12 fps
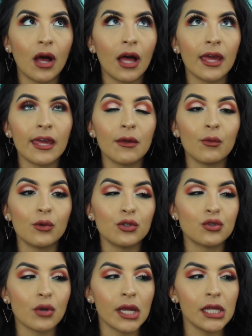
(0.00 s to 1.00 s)
I will
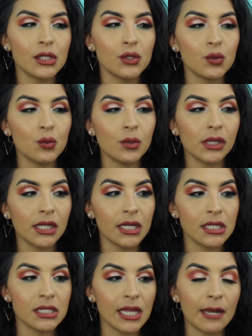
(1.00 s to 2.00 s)
try to
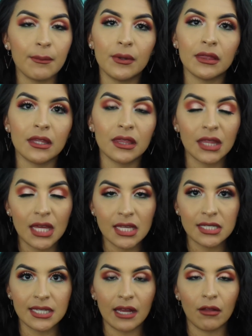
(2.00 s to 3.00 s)
list and put the
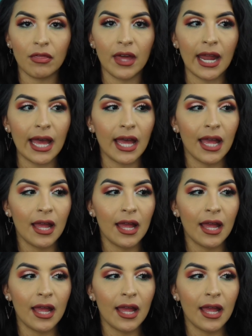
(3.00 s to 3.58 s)
things down that